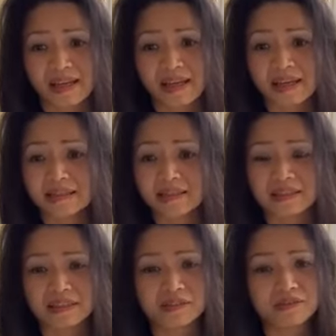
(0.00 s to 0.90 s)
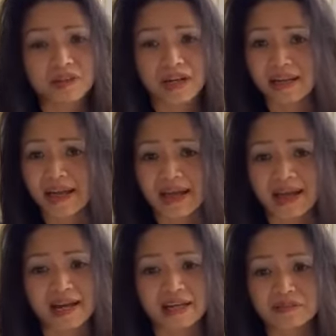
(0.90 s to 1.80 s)
And you've got to
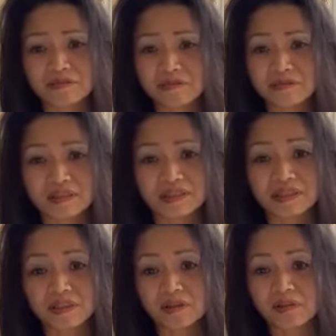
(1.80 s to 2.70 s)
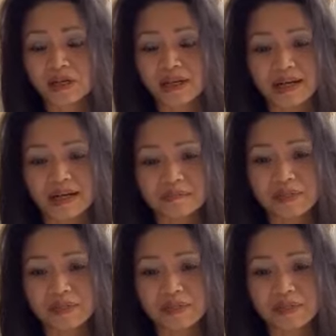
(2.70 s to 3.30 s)
have, you know, uh,